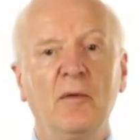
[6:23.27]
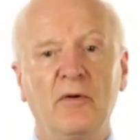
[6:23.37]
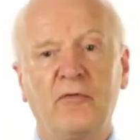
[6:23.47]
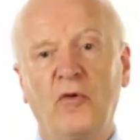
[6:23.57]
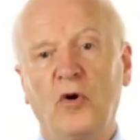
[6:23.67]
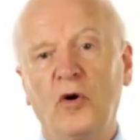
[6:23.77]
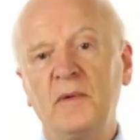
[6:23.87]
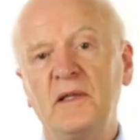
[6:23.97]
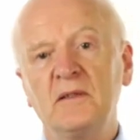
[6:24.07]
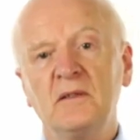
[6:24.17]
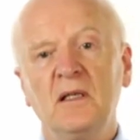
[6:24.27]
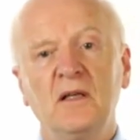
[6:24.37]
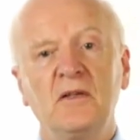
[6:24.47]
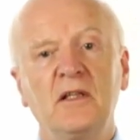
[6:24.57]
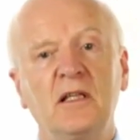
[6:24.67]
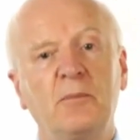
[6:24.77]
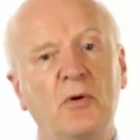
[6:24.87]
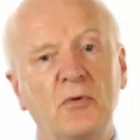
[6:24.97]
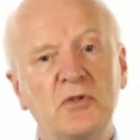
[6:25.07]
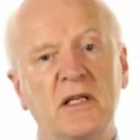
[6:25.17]
performing the
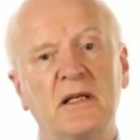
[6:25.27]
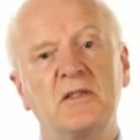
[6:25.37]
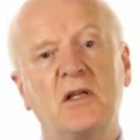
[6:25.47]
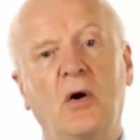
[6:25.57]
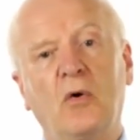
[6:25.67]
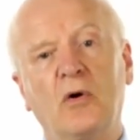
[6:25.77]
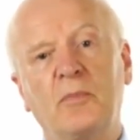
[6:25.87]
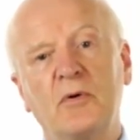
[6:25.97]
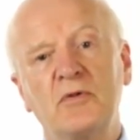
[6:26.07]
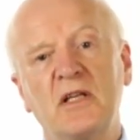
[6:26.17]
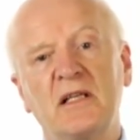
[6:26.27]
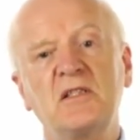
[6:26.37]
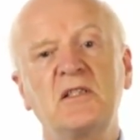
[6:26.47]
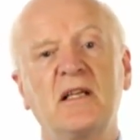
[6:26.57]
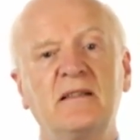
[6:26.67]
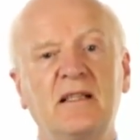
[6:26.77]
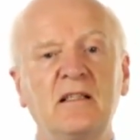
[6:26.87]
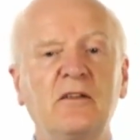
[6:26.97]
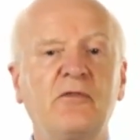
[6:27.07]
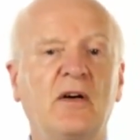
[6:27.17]
process or processes
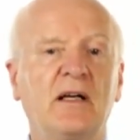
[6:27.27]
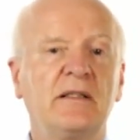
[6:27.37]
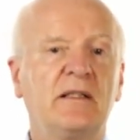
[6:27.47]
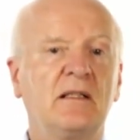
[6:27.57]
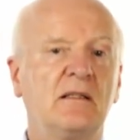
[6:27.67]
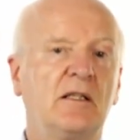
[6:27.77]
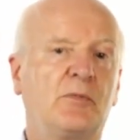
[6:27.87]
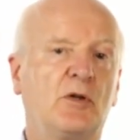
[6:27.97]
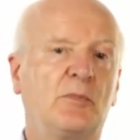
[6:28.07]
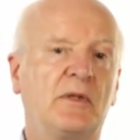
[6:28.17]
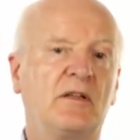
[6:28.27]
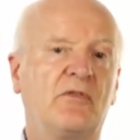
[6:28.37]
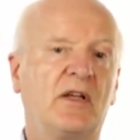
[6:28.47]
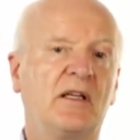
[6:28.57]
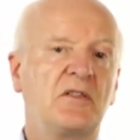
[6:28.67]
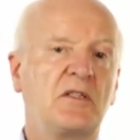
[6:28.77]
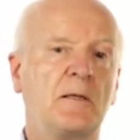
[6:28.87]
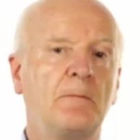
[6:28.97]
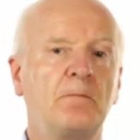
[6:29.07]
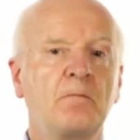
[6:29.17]
identified in the appropriate phase,